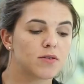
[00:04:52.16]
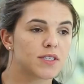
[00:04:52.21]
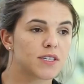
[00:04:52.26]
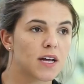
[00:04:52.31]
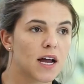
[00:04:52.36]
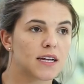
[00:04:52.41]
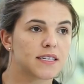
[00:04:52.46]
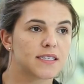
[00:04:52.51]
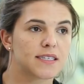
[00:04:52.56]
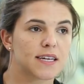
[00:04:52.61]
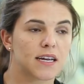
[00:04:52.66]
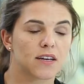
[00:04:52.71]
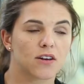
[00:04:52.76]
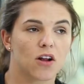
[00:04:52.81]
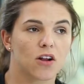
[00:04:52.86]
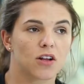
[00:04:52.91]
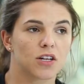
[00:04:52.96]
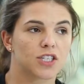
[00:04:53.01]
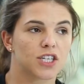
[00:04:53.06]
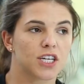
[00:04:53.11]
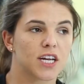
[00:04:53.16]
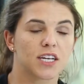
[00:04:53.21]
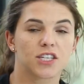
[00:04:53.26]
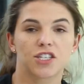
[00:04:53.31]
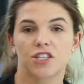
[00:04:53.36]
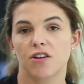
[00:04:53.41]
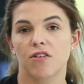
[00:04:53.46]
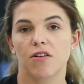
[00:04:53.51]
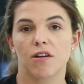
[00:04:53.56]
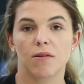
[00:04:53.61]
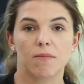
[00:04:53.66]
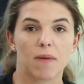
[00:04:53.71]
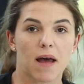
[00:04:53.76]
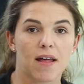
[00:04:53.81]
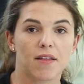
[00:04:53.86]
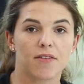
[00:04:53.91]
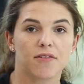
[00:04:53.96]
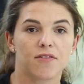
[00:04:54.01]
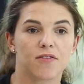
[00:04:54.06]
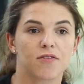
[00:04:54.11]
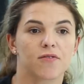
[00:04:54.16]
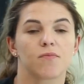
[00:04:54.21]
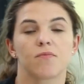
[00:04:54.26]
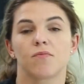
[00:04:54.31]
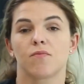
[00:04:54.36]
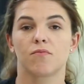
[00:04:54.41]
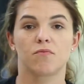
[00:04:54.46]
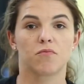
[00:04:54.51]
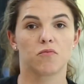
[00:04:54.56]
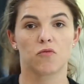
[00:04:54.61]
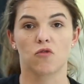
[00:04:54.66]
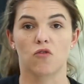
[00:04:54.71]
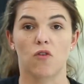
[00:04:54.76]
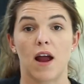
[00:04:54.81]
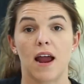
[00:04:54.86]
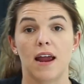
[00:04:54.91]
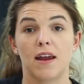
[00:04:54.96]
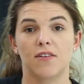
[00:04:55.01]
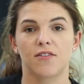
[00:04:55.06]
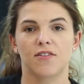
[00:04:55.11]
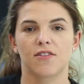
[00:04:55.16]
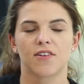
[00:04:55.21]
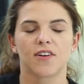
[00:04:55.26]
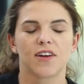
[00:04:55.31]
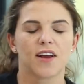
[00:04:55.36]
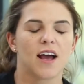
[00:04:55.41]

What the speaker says: science, technology, engineering, maths, great.